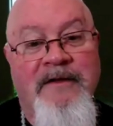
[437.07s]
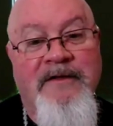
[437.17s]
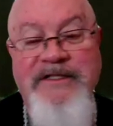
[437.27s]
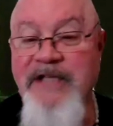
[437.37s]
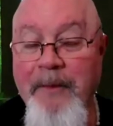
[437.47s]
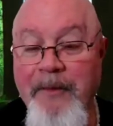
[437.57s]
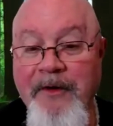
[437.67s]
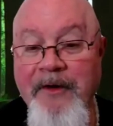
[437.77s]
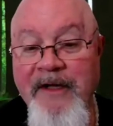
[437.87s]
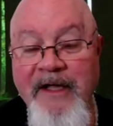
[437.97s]

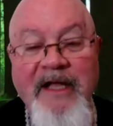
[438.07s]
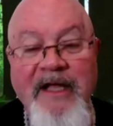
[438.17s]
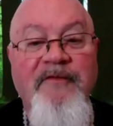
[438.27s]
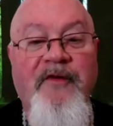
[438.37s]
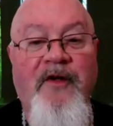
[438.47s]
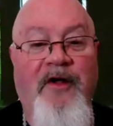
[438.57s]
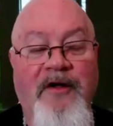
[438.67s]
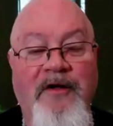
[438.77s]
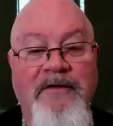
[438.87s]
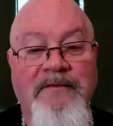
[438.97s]
summer and
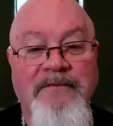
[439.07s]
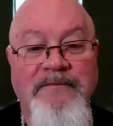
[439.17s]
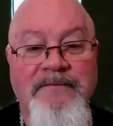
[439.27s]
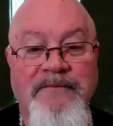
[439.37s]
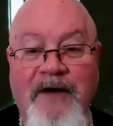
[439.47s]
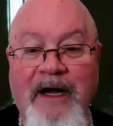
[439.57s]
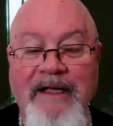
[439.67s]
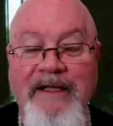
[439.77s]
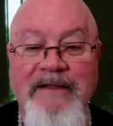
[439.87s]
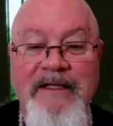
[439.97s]
fall,
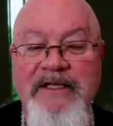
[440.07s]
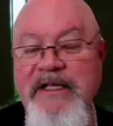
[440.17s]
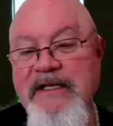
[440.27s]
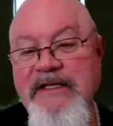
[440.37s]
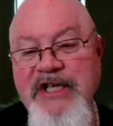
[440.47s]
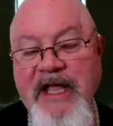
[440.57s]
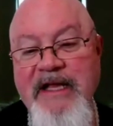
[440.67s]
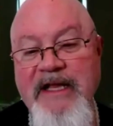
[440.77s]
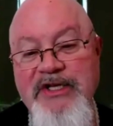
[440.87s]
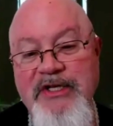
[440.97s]
right? It
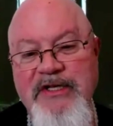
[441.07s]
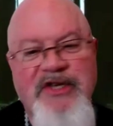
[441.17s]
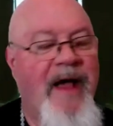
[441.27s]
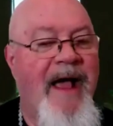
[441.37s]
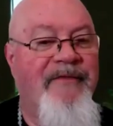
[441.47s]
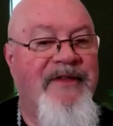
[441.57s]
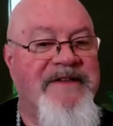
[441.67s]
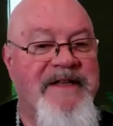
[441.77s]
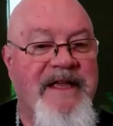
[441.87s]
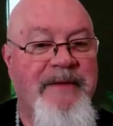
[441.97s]
changes. You have the
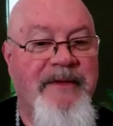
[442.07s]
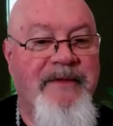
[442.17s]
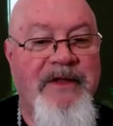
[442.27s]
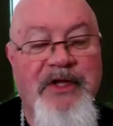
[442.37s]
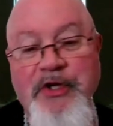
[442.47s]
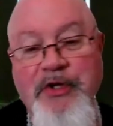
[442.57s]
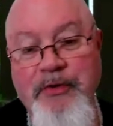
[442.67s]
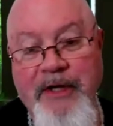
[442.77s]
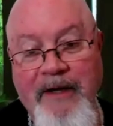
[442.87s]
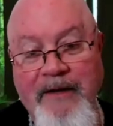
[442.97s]
same in the
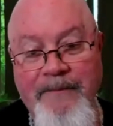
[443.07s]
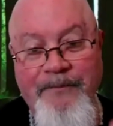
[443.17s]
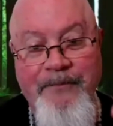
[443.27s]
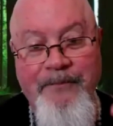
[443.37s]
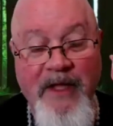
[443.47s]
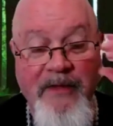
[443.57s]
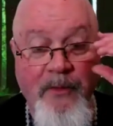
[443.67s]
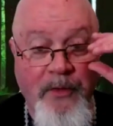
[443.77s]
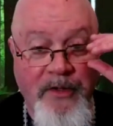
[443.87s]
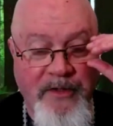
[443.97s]
Yuga. In other
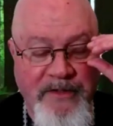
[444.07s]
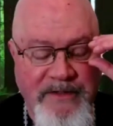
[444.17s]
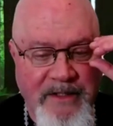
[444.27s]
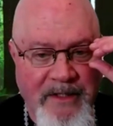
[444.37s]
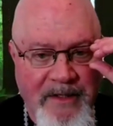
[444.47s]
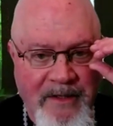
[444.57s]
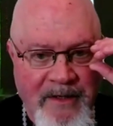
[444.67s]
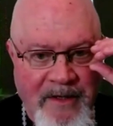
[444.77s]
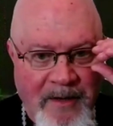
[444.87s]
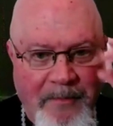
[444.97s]
words,
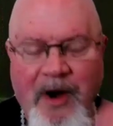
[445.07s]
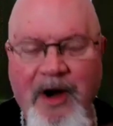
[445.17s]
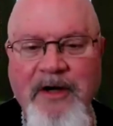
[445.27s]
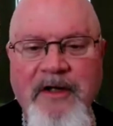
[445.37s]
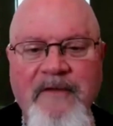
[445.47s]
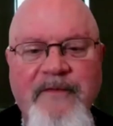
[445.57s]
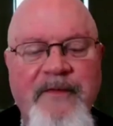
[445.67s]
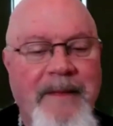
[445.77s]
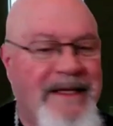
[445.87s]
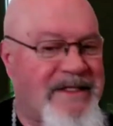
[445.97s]
part of the
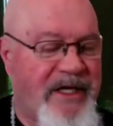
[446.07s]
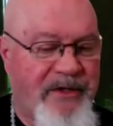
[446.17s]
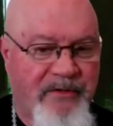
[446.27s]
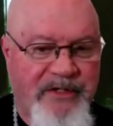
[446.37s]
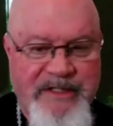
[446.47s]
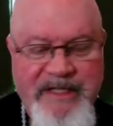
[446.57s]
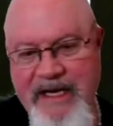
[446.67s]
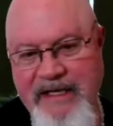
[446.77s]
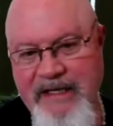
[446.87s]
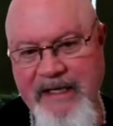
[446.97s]

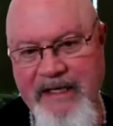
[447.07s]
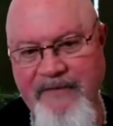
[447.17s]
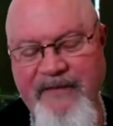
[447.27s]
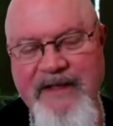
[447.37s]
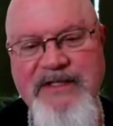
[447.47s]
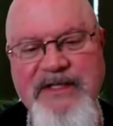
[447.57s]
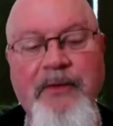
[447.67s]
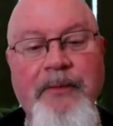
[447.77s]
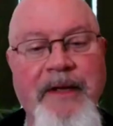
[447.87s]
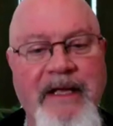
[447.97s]
misunderstanding of us
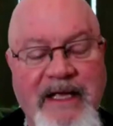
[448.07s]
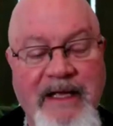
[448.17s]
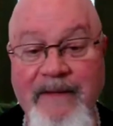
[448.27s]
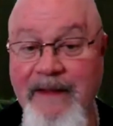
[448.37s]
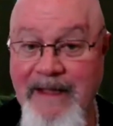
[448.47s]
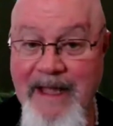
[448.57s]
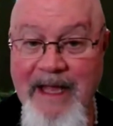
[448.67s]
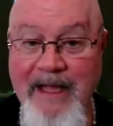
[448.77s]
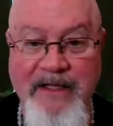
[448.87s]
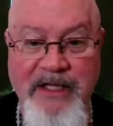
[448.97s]
still being in the
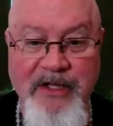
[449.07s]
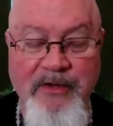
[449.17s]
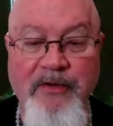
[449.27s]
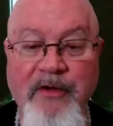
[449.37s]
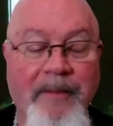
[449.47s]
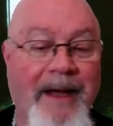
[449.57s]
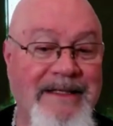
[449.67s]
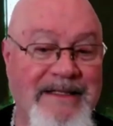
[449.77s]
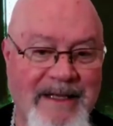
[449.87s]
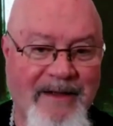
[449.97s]
Kali Yuga by
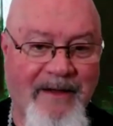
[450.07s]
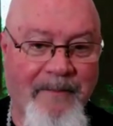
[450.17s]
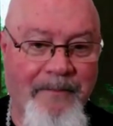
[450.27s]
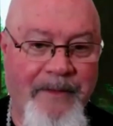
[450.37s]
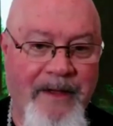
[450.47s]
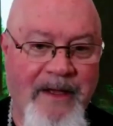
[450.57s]
some